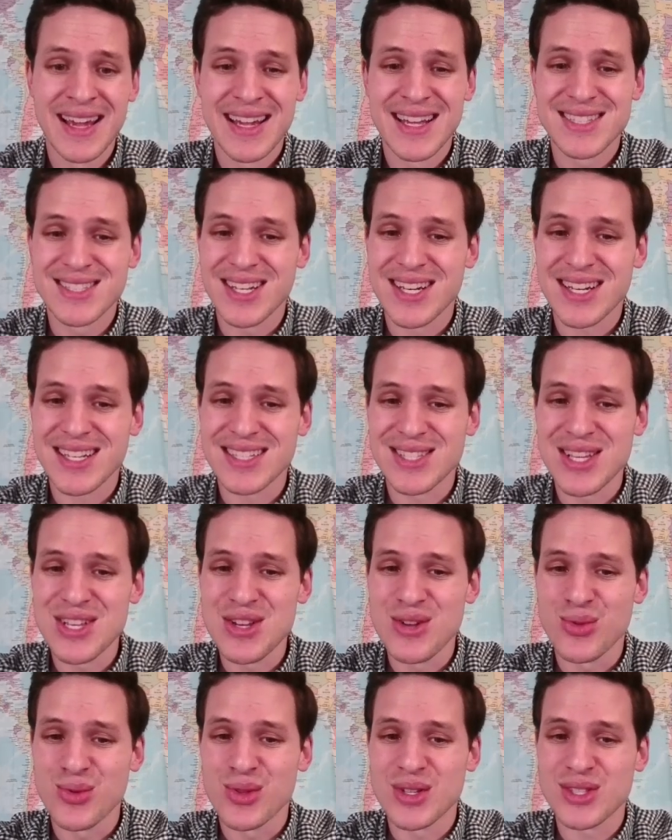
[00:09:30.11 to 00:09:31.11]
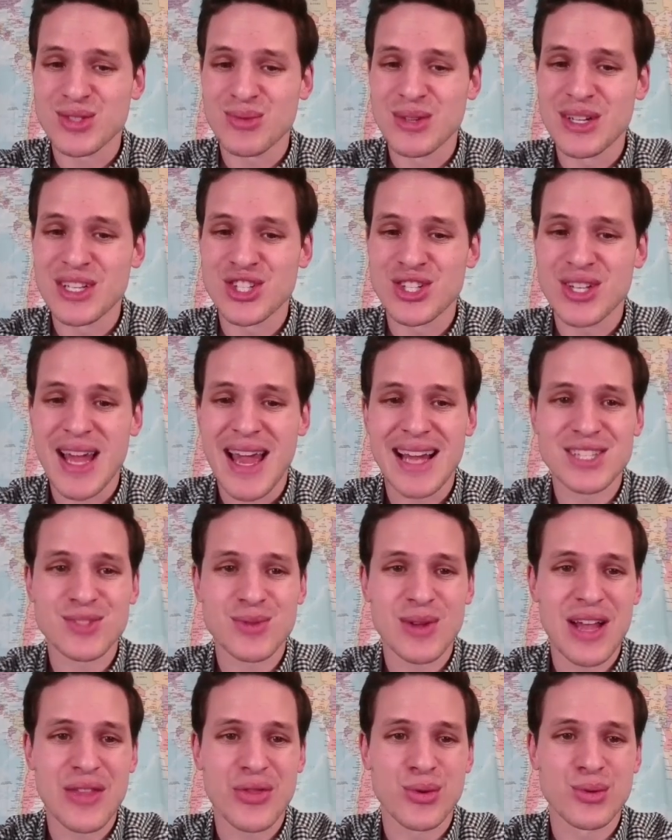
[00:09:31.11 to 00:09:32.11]
It's going to continue through this region
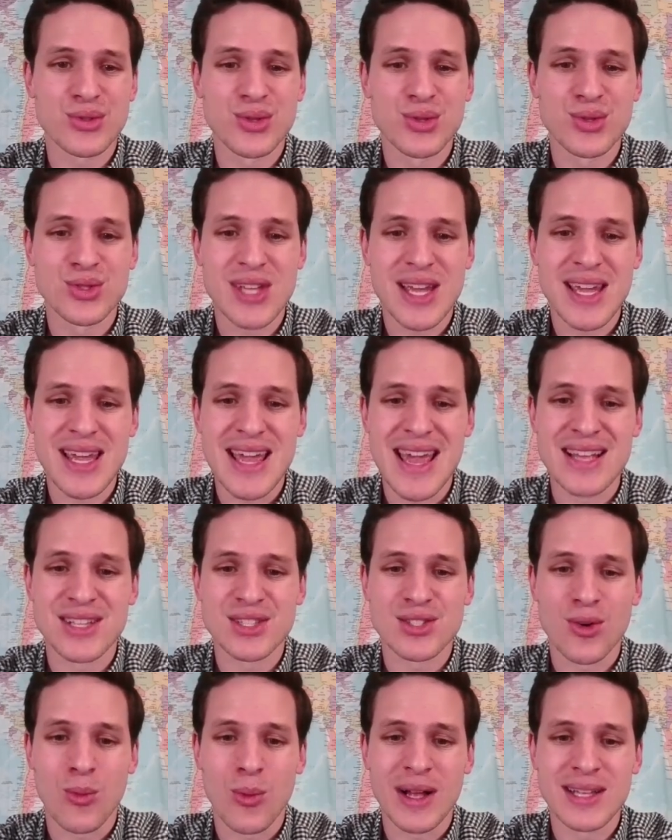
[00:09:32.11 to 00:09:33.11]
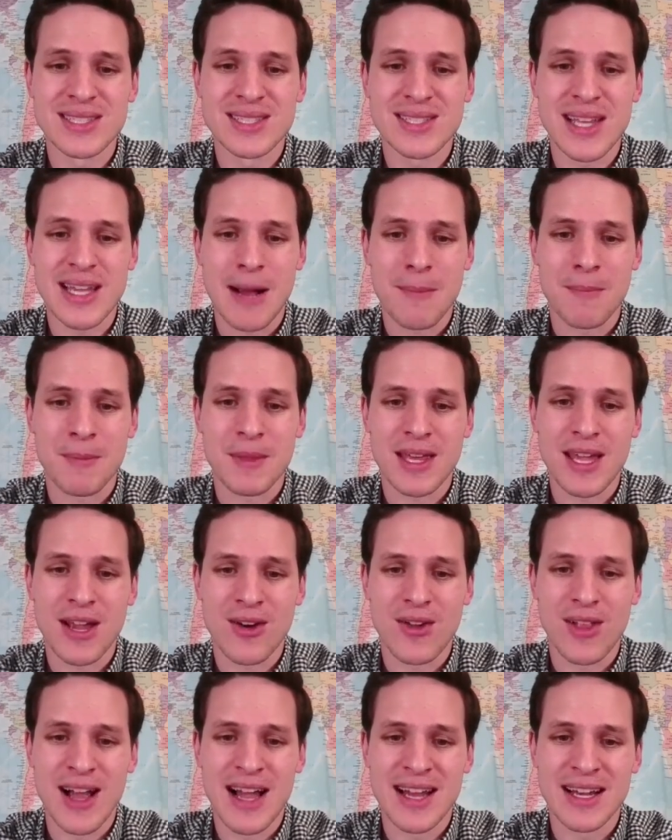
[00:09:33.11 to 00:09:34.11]
as we head through Tuesday into Wednesday up the
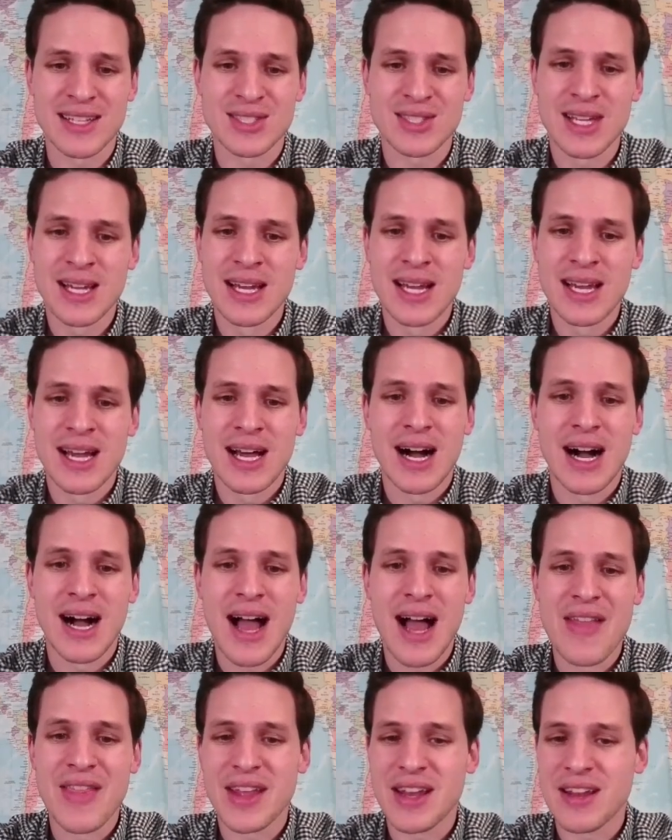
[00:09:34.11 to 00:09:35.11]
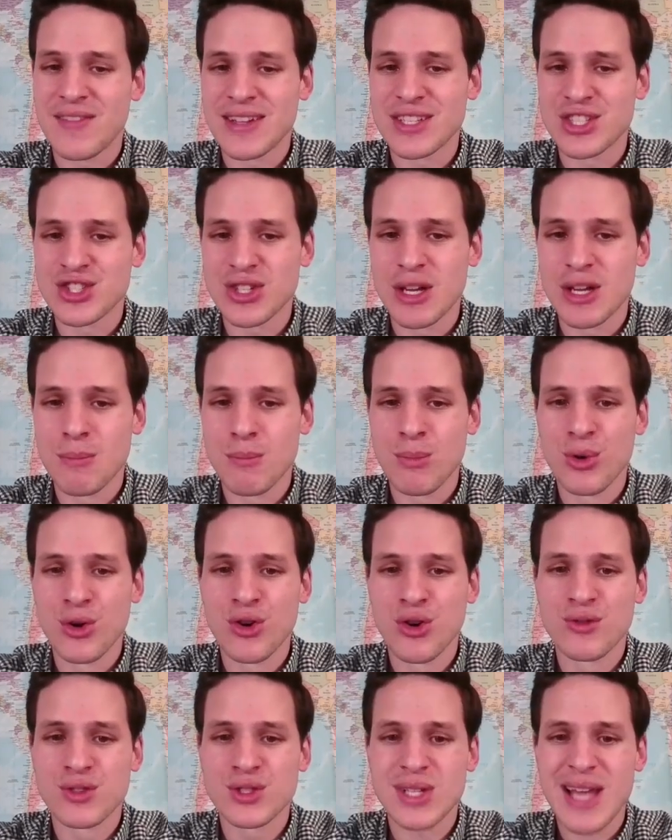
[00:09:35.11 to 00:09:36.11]
Carolinas, and then eventually it
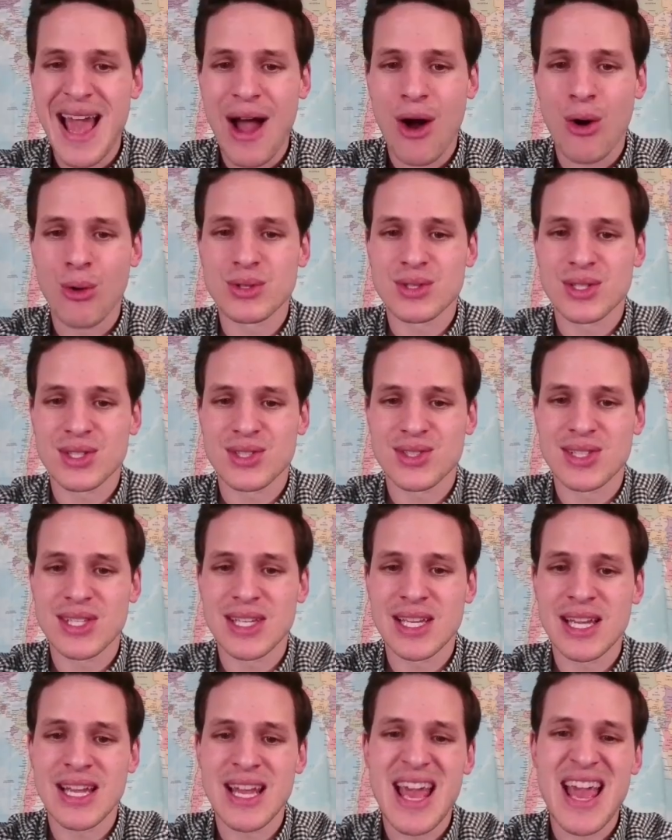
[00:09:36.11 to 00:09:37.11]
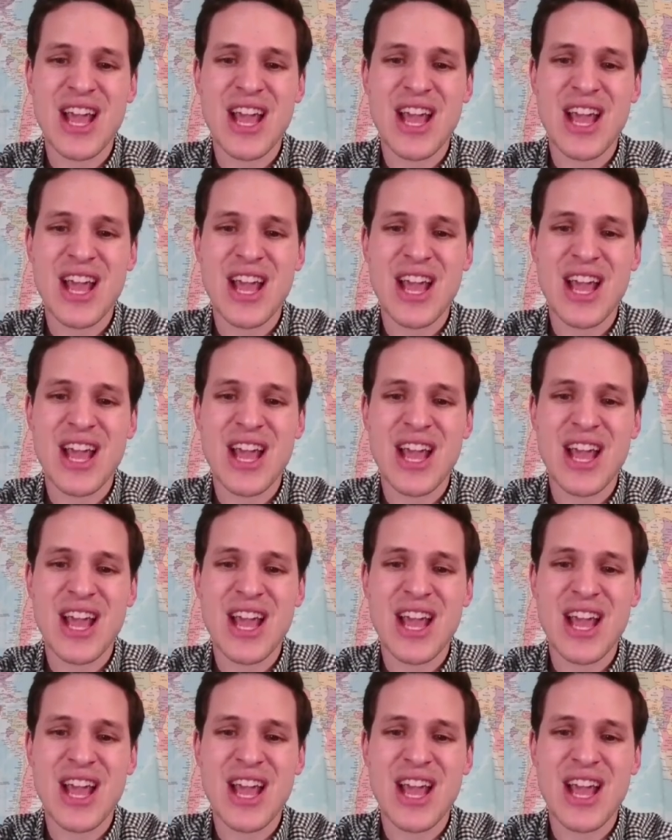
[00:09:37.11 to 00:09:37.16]
moves out to sea.